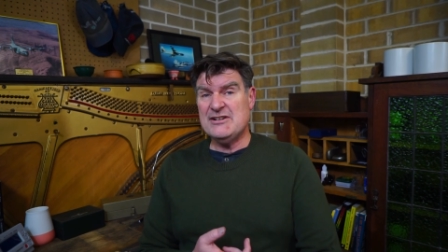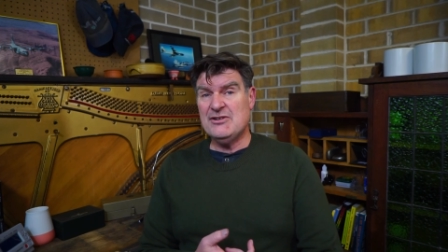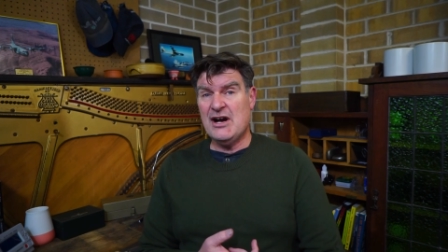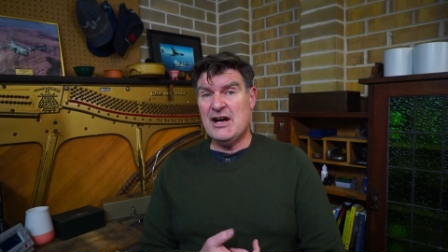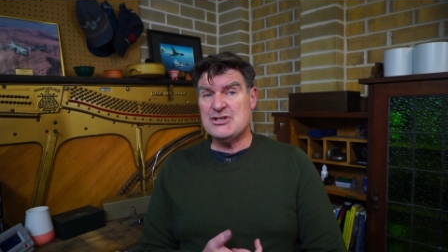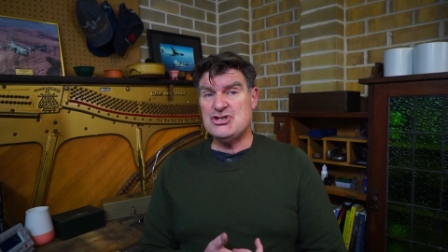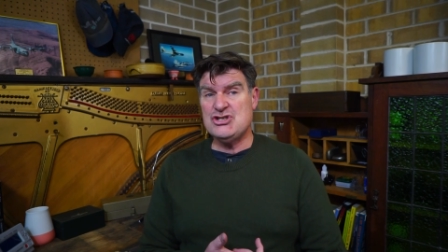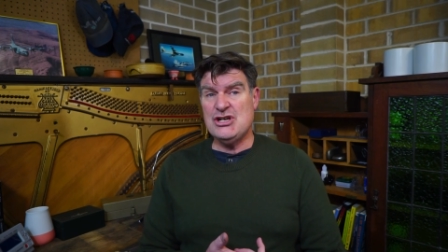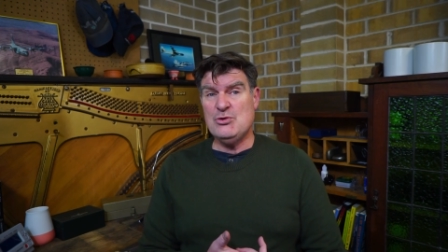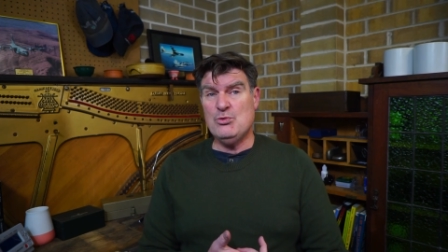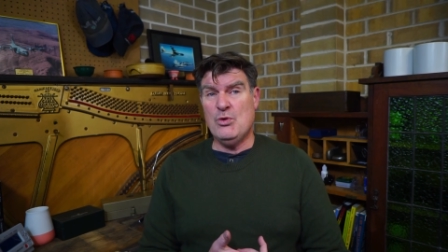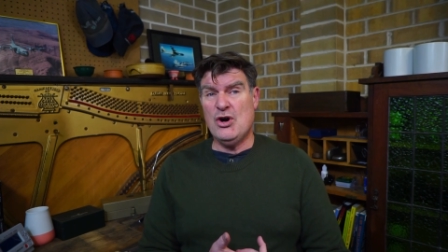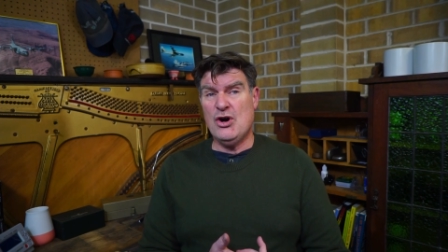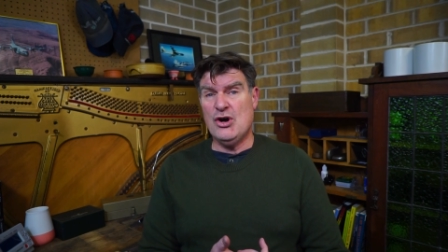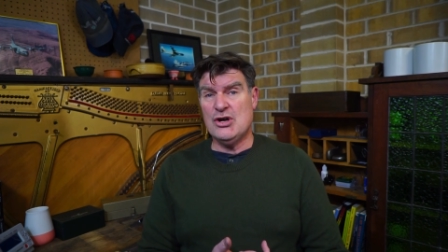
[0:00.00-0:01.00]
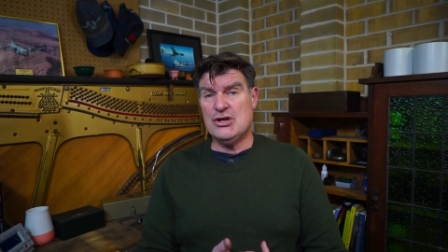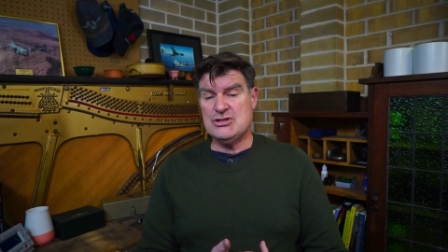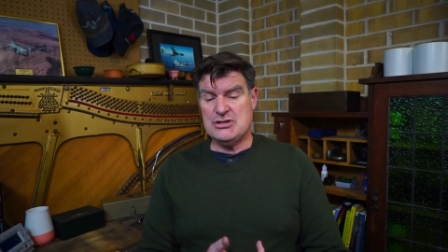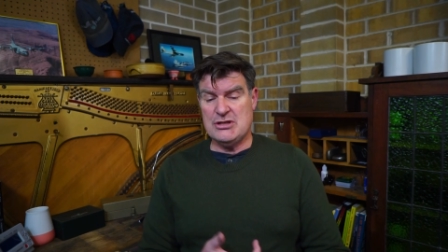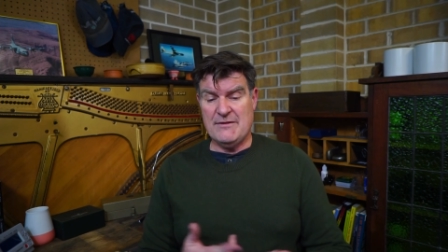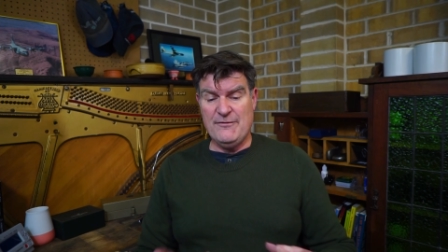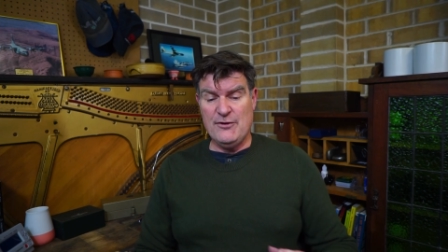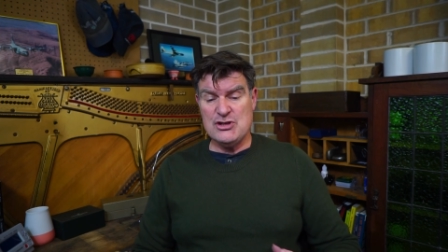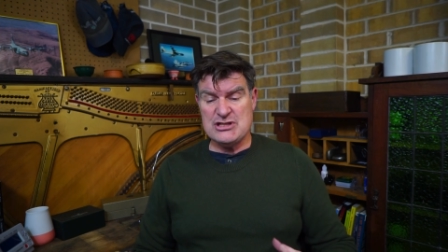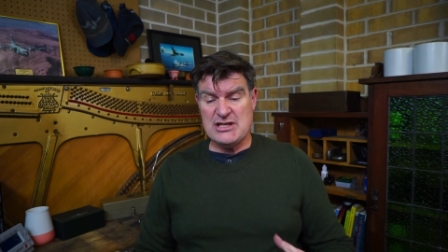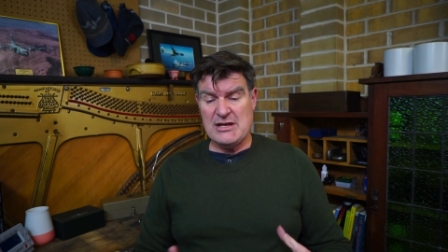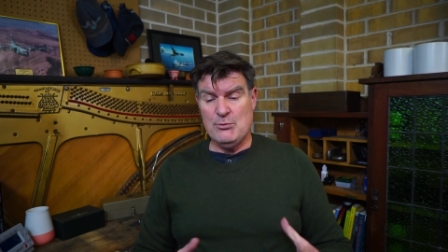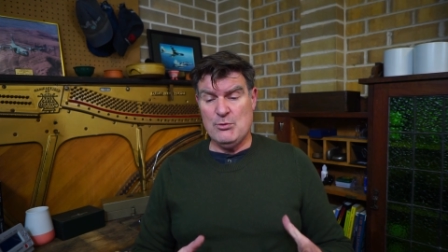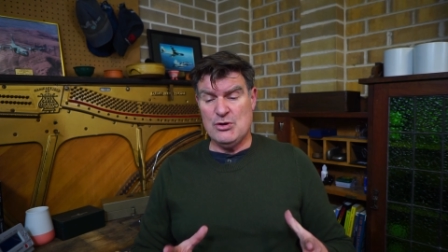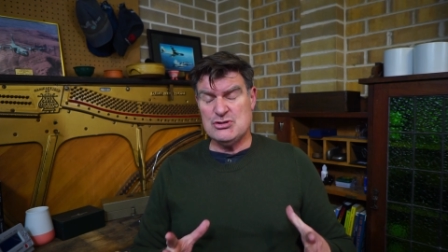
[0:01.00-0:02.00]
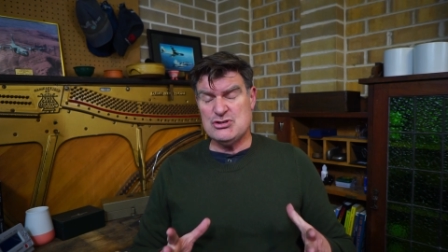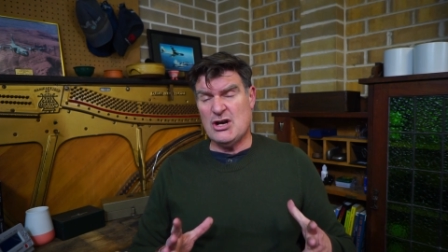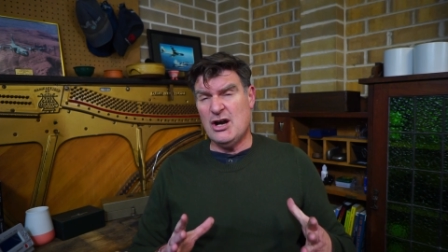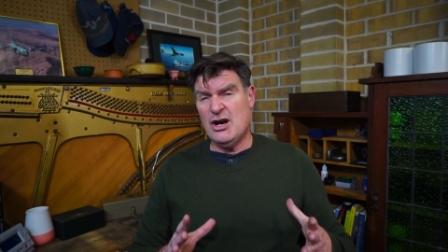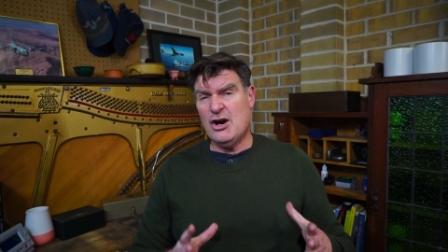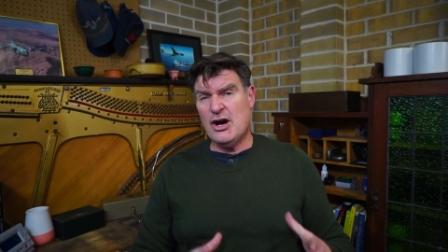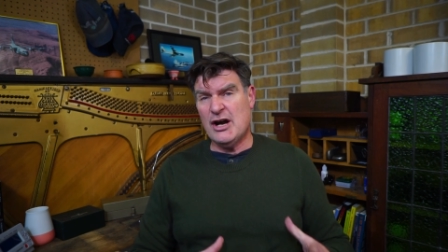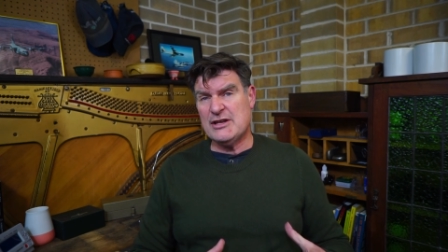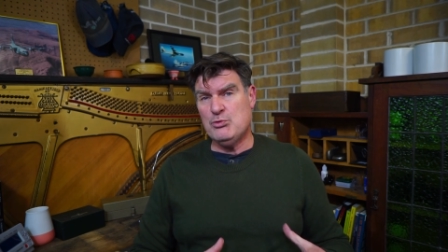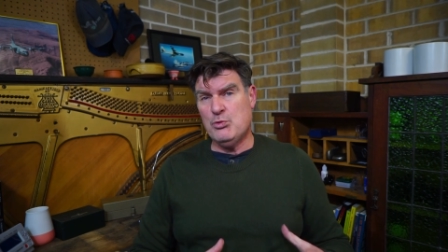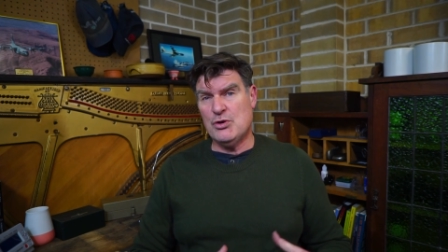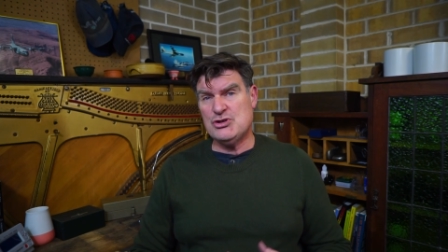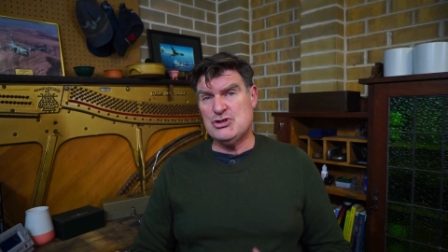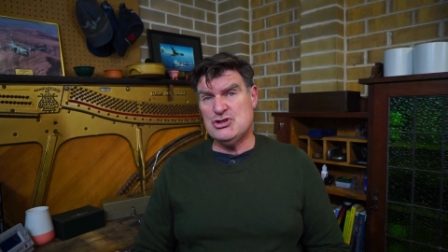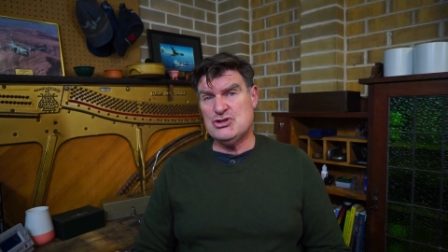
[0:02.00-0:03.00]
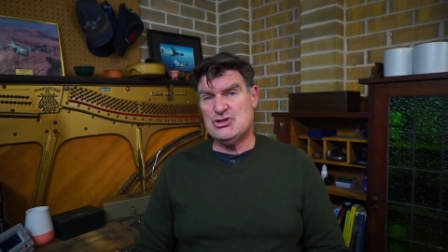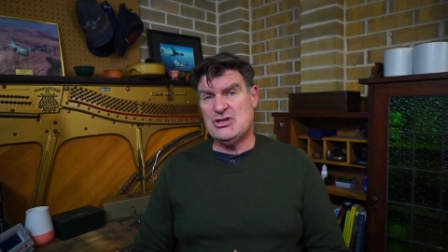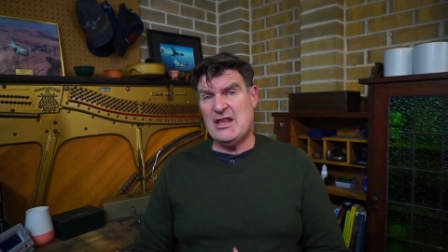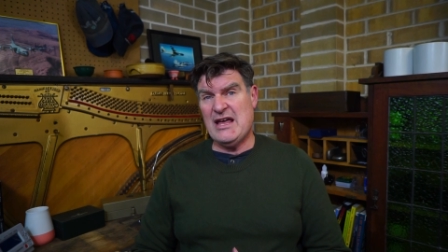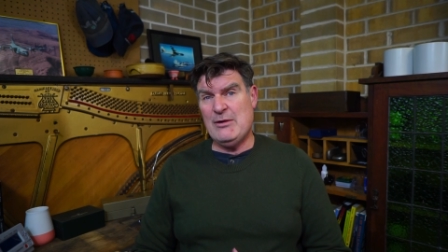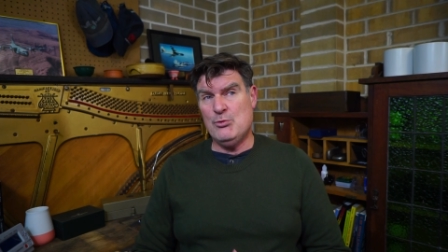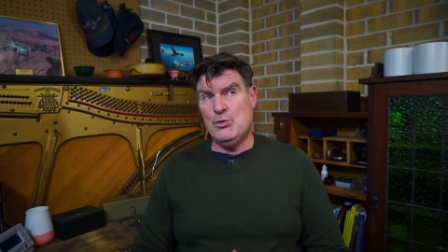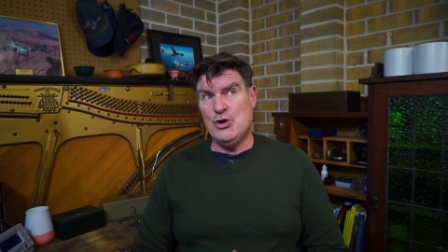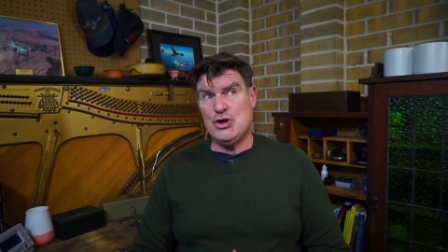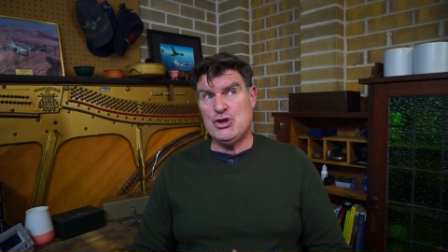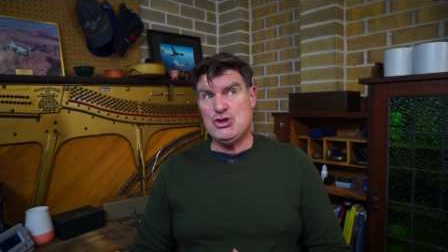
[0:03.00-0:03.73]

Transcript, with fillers: last year was the first thing was I liked watches that were